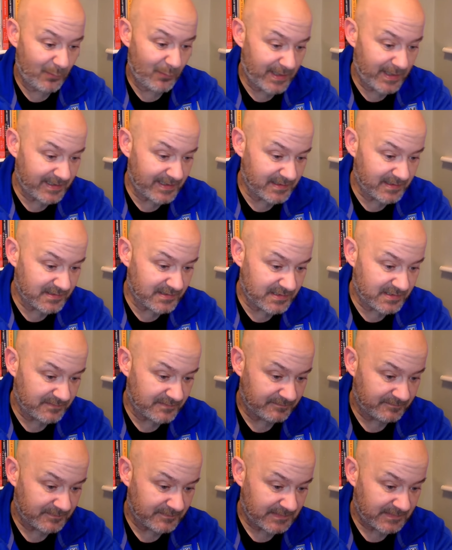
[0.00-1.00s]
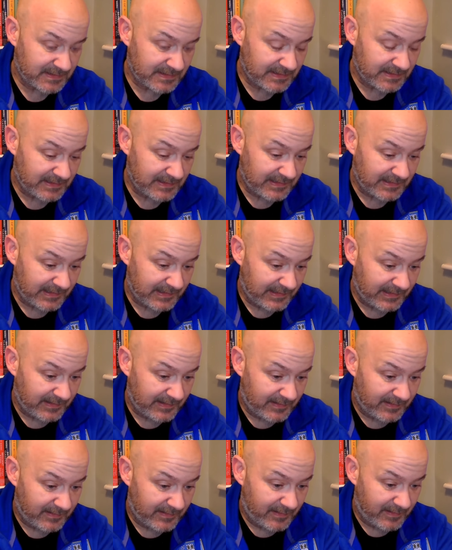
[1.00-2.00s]
wingers.
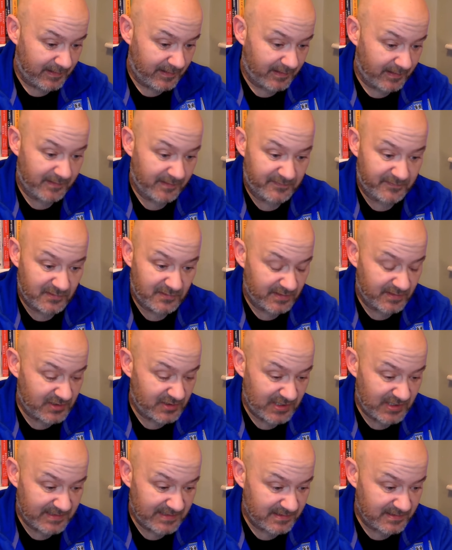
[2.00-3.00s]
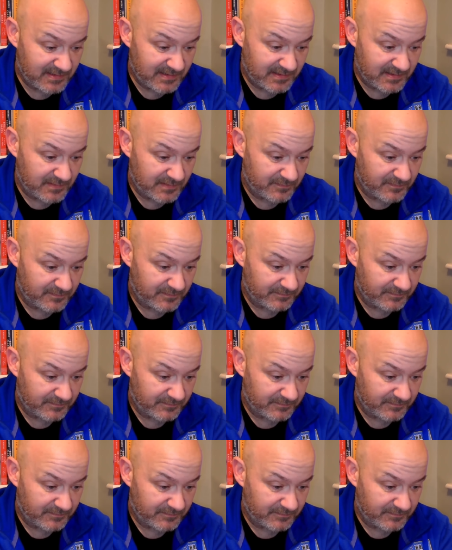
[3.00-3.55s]
And they've took the chances.